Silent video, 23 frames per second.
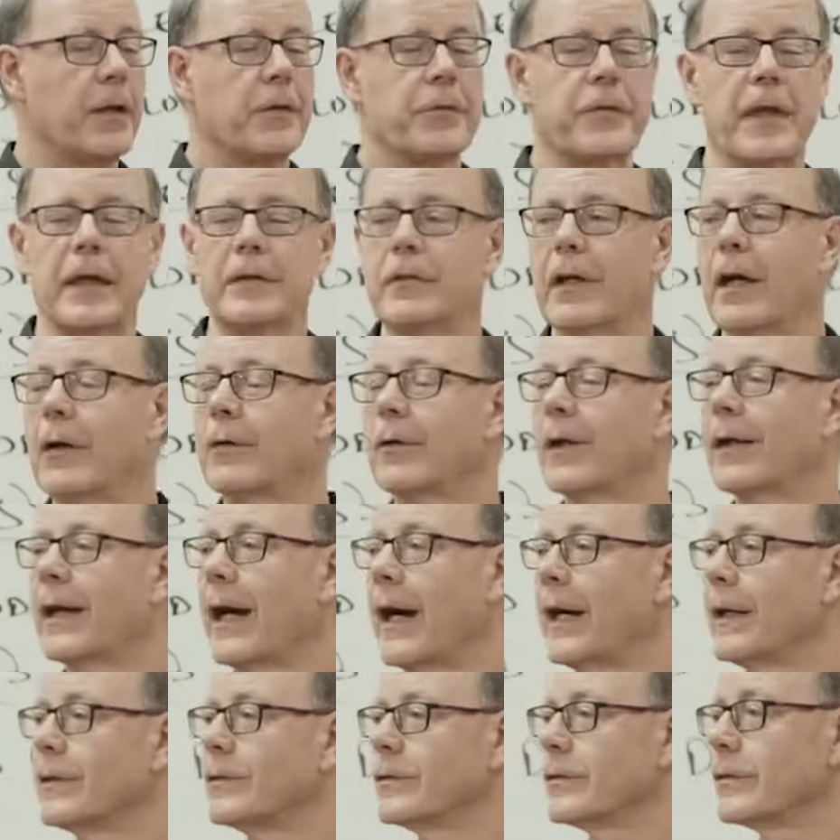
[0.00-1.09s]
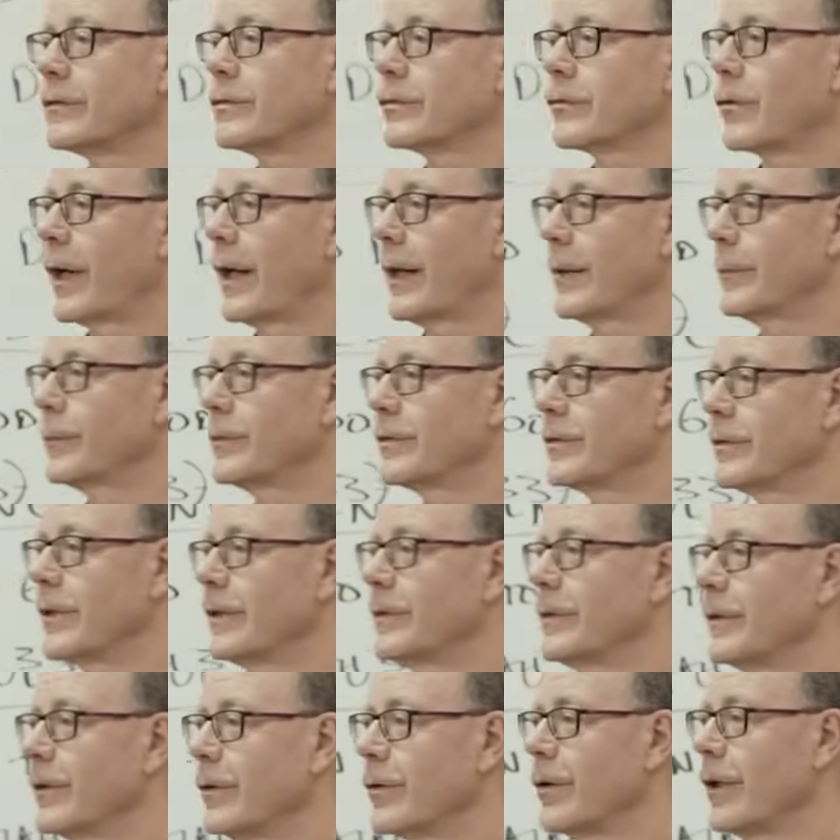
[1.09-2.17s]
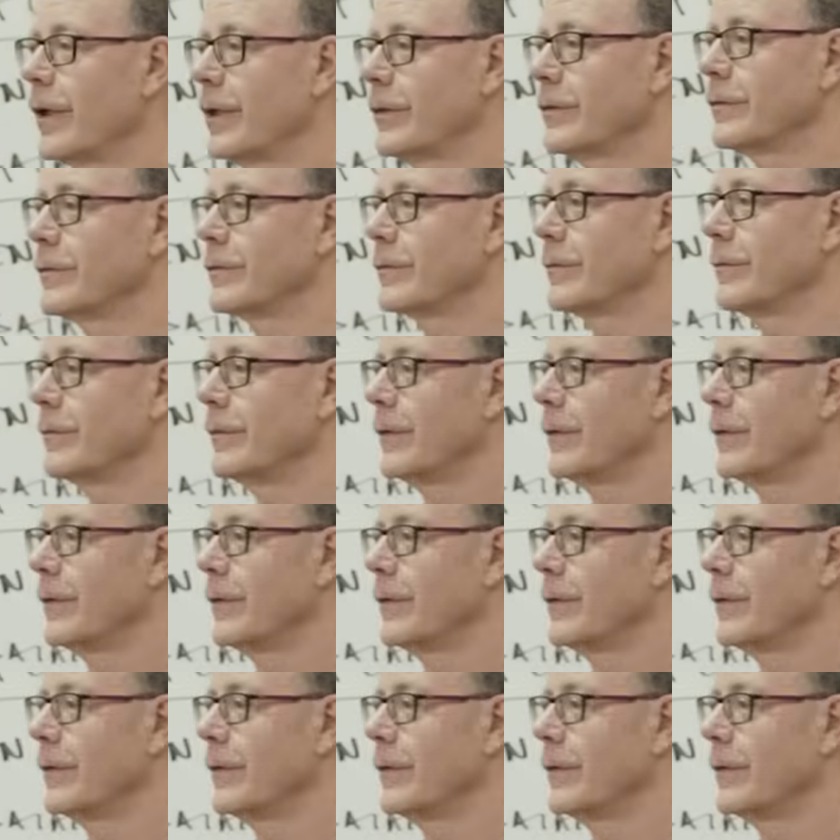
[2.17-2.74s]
That's how God describes sending Christ.